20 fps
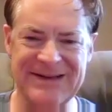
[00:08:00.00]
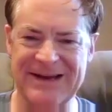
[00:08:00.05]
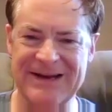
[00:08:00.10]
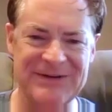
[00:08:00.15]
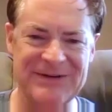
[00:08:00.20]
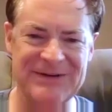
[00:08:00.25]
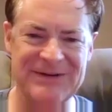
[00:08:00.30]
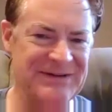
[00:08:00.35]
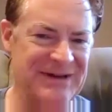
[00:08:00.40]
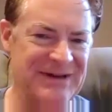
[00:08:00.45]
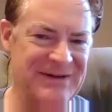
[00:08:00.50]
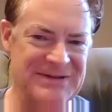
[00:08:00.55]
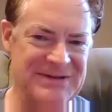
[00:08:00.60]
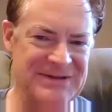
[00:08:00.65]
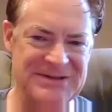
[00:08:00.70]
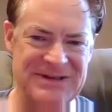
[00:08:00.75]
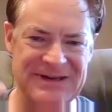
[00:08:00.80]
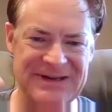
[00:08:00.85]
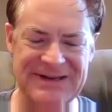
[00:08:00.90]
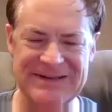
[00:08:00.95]
tackling climate
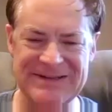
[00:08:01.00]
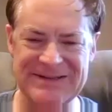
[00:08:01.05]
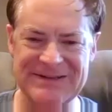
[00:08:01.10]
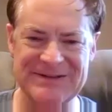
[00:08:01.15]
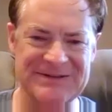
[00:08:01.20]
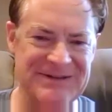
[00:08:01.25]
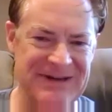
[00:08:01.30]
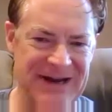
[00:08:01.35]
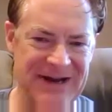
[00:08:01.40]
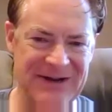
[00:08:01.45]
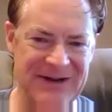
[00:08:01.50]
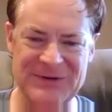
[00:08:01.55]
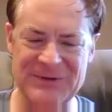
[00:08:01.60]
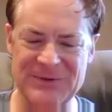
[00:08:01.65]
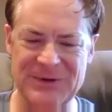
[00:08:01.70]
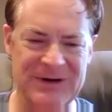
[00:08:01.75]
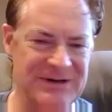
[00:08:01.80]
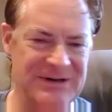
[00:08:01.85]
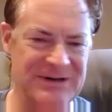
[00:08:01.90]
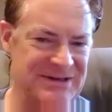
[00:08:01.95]
change, you know, tackling
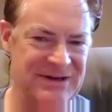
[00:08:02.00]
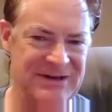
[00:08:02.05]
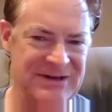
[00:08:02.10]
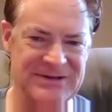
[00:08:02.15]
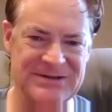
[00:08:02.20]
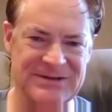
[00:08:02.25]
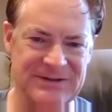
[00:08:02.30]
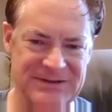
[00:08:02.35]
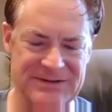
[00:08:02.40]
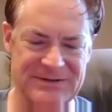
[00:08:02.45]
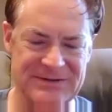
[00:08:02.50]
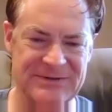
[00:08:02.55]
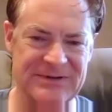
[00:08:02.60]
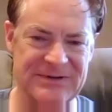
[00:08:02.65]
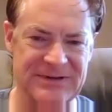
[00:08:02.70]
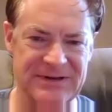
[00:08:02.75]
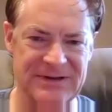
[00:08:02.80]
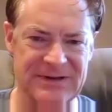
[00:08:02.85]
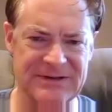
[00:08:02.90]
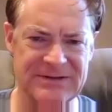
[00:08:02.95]
water scarcity and all these different
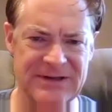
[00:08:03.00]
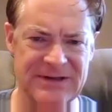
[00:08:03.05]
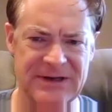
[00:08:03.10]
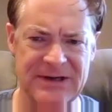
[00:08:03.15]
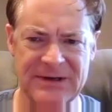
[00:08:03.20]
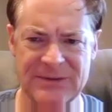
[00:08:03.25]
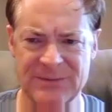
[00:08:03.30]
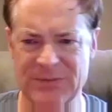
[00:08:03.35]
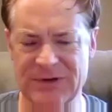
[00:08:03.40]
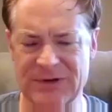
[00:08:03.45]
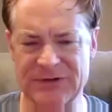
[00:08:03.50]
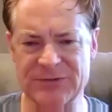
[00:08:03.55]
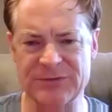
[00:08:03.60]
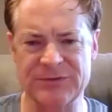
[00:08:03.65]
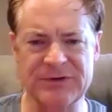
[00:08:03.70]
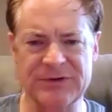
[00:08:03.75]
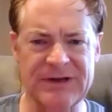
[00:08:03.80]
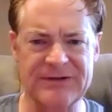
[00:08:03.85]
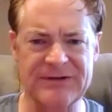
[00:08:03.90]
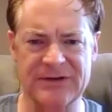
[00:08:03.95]
things, but also
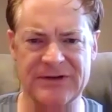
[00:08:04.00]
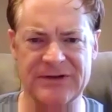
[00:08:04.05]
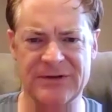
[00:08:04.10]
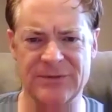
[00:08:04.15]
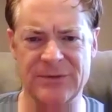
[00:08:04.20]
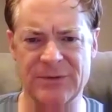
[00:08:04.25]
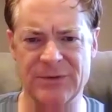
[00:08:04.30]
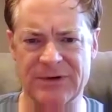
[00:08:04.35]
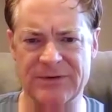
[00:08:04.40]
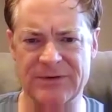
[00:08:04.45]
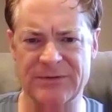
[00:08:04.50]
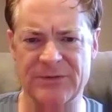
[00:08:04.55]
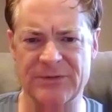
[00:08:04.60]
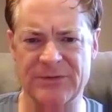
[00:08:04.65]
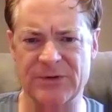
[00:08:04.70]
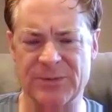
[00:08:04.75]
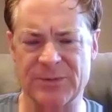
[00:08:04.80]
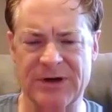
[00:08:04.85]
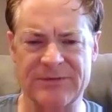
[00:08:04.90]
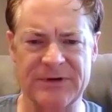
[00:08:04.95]
realizing that we work for
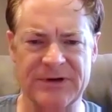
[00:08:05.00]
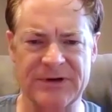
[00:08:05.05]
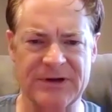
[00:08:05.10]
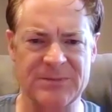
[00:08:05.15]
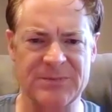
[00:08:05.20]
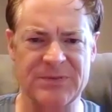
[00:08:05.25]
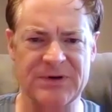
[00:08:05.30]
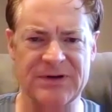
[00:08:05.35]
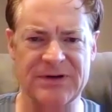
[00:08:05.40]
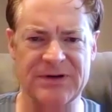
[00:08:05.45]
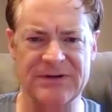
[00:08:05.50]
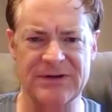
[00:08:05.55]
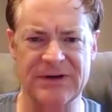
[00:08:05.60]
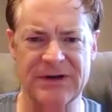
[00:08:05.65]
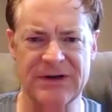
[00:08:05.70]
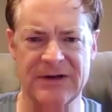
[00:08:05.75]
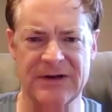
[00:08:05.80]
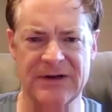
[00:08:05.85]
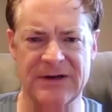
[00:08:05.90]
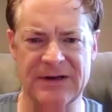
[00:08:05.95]
for-profit companies
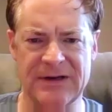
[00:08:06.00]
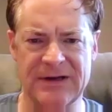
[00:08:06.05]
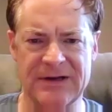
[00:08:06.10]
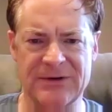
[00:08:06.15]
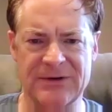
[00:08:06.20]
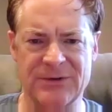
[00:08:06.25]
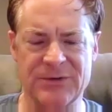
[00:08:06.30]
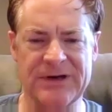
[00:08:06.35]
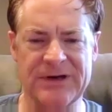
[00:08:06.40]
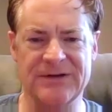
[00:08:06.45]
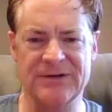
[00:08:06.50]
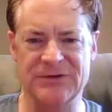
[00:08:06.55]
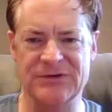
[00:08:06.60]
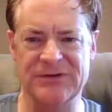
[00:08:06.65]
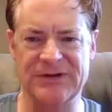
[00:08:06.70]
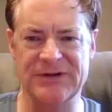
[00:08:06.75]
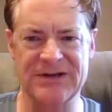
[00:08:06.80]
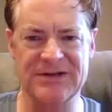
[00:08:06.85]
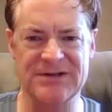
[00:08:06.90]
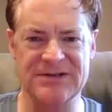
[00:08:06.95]
and creating those
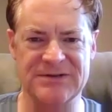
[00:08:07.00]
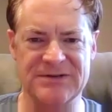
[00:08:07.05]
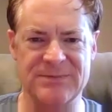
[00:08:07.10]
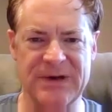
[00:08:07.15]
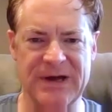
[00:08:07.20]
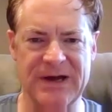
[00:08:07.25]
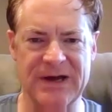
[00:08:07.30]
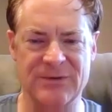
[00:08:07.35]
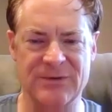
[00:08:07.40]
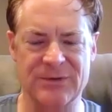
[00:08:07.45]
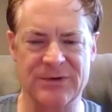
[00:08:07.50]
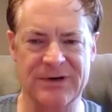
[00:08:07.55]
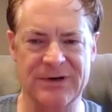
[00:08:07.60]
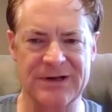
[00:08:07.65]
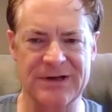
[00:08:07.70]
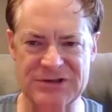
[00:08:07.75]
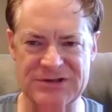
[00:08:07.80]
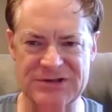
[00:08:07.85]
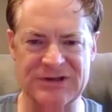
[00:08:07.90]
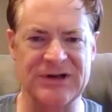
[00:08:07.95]
linkages back where we're
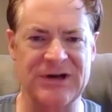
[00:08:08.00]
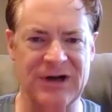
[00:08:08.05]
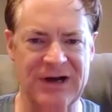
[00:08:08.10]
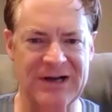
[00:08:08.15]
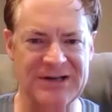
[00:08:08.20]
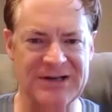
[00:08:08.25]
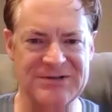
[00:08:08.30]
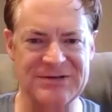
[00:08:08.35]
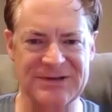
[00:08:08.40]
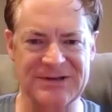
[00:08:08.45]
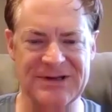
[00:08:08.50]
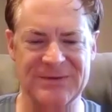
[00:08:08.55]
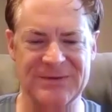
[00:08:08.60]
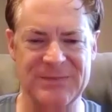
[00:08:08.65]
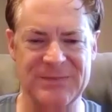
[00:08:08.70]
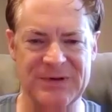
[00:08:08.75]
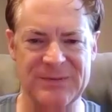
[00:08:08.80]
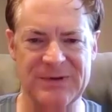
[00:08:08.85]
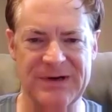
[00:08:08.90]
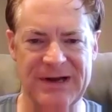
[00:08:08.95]
not just a cost to the
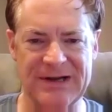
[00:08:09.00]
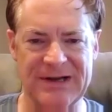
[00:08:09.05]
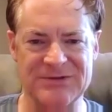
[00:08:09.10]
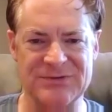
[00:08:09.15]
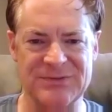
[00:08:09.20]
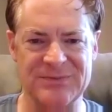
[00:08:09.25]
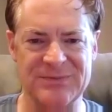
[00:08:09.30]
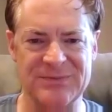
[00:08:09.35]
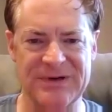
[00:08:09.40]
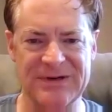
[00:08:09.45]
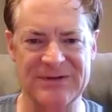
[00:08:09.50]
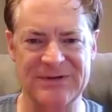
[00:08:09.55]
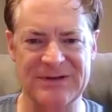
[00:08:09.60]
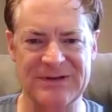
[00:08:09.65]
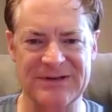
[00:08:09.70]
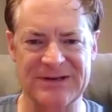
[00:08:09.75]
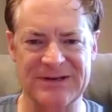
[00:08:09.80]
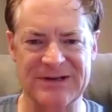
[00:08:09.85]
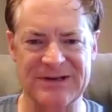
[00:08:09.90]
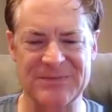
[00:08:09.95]
company, but actual benefit
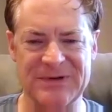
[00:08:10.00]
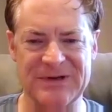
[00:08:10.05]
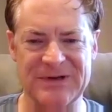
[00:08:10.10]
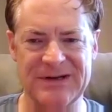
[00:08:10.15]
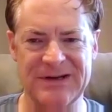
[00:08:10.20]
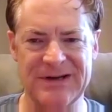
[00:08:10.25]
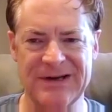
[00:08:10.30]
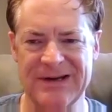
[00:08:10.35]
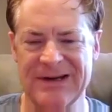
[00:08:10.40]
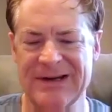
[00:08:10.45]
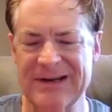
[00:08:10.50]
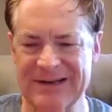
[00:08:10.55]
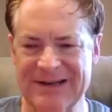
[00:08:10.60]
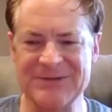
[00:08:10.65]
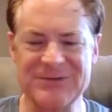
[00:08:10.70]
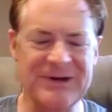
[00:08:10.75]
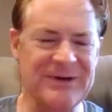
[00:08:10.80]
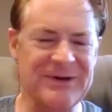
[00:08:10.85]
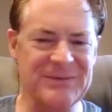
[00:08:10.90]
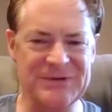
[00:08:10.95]
to the company. And
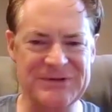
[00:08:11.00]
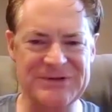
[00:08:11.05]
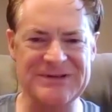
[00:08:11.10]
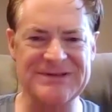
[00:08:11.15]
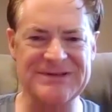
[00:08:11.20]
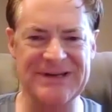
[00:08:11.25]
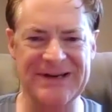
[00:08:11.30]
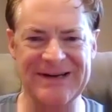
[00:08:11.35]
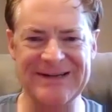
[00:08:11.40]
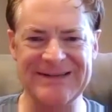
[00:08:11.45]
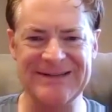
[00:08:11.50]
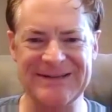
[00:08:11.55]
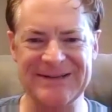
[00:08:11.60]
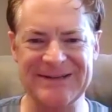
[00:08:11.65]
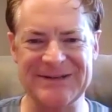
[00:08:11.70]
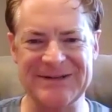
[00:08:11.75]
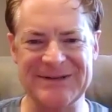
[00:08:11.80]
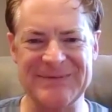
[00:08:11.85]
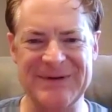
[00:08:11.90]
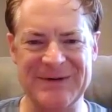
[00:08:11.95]
that's where I get most excited, you
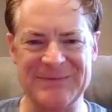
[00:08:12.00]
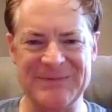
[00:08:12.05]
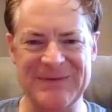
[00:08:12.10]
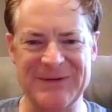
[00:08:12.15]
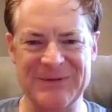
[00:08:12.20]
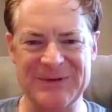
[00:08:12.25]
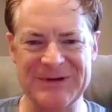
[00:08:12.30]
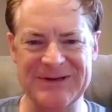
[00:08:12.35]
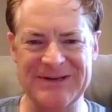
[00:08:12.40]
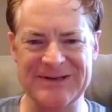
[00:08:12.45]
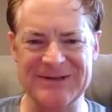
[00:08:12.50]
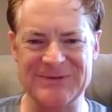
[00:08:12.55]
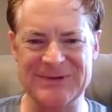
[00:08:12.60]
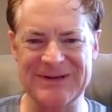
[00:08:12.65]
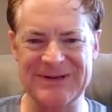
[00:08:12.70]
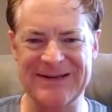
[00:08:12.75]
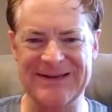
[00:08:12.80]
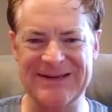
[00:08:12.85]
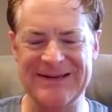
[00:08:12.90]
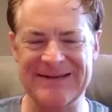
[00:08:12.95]
know, about my work is
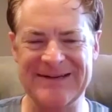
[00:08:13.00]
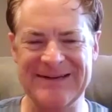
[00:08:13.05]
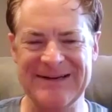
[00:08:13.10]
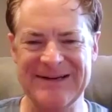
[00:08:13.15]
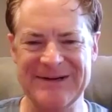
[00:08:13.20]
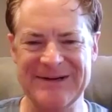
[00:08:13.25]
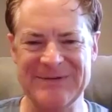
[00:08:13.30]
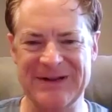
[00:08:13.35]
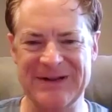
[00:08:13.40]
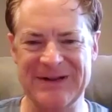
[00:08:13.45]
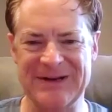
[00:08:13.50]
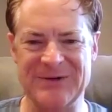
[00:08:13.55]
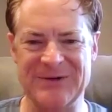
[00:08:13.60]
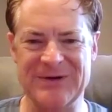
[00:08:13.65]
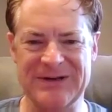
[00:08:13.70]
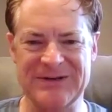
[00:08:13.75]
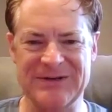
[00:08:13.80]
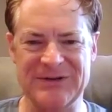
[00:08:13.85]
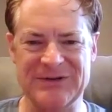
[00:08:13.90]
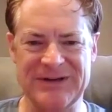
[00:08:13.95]
when I can when I can
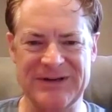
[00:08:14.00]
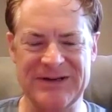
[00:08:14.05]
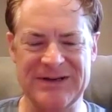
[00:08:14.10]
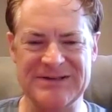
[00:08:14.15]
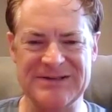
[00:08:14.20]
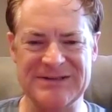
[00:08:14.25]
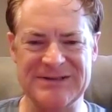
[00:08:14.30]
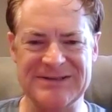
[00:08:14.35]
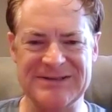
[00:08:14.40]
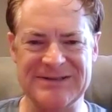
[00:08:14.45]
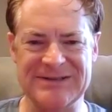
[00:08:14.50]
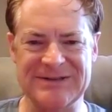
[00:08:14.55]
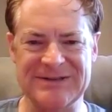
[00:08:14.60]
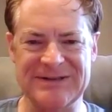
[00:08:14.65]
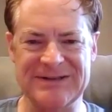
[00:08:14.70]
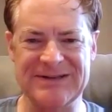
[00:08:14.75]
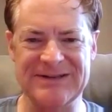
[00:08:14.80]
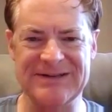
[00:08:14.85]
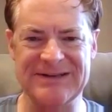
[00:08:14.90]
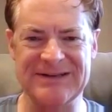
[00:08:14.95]
create those linkages, you know,
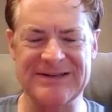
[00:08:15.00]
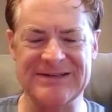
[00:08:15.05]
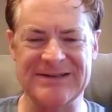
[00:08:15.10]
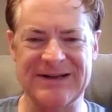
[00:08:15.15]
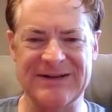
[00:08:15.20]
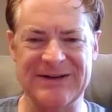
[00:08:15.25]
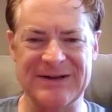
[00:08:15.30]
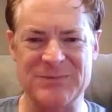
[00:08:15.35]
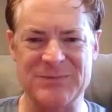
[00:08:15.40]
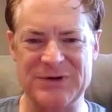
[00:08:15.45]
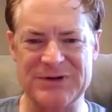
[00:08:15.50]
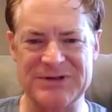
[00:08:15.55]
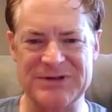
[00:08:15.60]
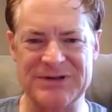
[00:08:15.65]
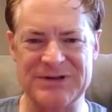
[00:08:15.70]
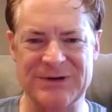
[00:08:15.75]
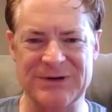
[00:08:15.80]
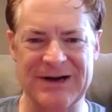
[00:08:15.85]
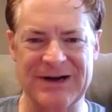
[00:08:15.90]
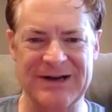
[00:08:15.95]
and it, it's not like pushing
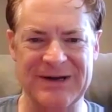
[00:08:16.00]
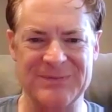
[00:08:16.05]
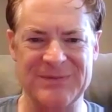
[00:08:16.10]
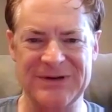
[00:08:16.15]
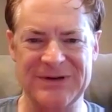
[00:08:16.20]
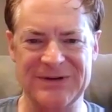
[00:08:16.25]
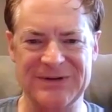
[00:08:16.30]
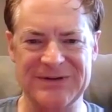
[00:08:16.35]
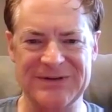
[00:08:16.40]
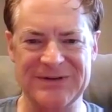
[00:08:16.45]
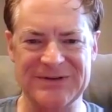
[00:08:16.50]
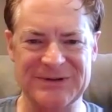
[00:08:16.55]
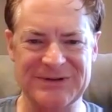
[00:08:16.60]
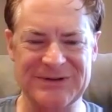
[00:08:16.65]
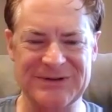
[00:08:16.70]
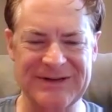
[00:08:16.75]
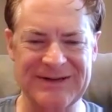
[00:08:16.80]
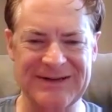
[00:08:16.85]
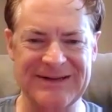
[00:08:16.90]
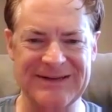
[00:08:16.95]
a rock up a hill
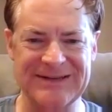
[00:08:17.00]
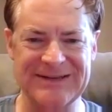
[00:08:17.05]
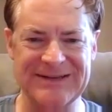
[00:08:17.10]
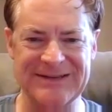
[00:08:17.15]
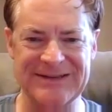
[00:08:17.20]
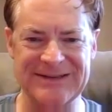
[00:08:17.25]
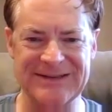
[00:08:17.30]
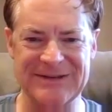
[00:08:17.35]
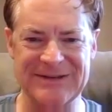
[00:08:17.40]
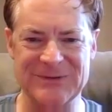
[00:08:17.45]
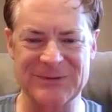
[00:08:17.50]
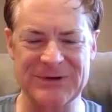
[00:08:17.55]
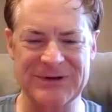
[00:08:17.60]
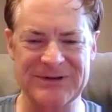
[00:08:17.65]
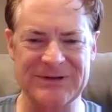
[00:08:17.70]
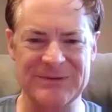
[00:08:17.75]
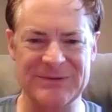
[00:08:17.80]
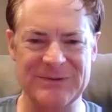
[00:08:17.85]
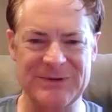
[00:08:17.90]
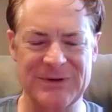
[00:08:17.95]
internally to get the, the work
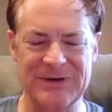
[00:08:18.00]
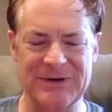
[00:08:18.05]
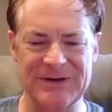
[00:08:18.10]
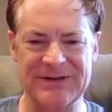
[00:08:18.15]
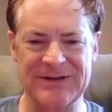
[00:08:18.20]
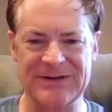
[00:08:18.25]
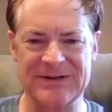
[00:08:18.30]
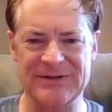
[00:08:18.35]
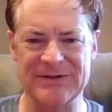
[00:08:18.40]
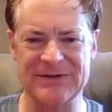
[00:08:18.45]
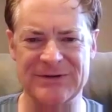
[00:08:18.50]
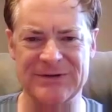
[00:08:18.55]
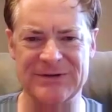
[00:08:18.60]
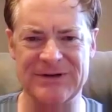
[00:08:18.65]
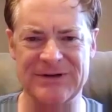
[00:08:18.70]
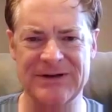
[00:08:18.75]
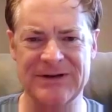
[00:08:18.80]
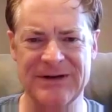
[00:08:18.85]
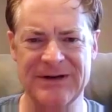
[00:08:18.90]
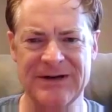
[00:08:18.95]
that we want done
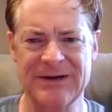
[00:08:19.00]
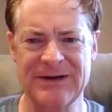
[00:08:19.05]
internally.